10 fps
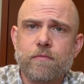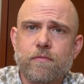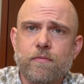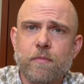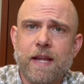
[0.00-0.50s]

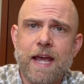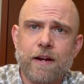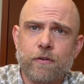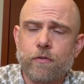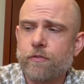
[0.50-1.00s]

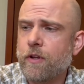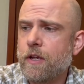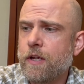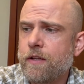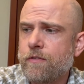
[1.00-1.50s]
mechanicals.
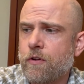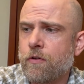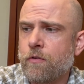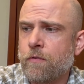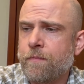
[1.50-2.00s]

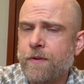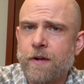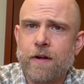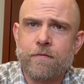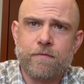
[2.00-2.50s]
So
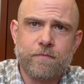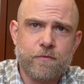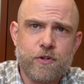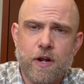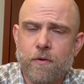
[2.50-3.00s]
I've
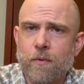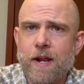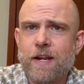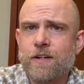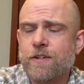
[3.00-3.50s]
shot
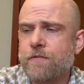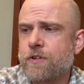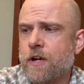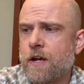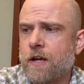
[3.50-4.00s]
Rage, I've
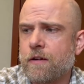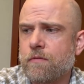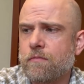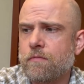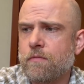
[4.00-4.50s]
shot
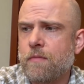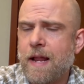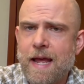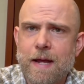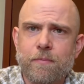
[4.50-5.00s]

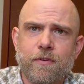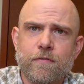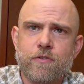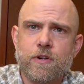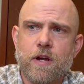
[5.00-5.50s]
Naps,
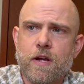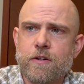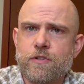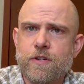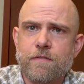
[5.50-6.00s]
I've shot
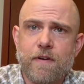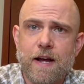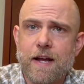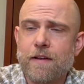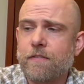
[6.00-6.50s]

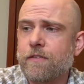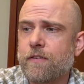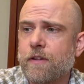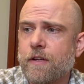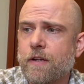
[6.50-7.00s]
G5s,
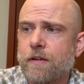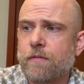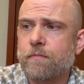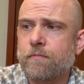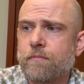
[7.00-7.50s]

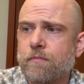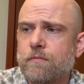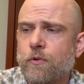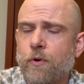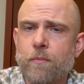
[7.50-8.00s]

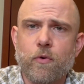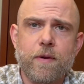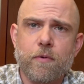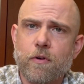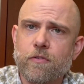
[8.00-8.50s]
Grim
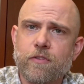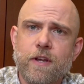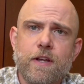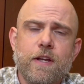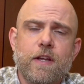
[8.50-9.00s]
Reapers,
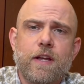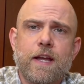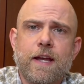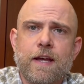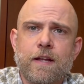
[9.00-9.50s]

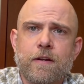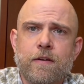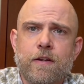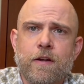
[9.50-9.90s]
and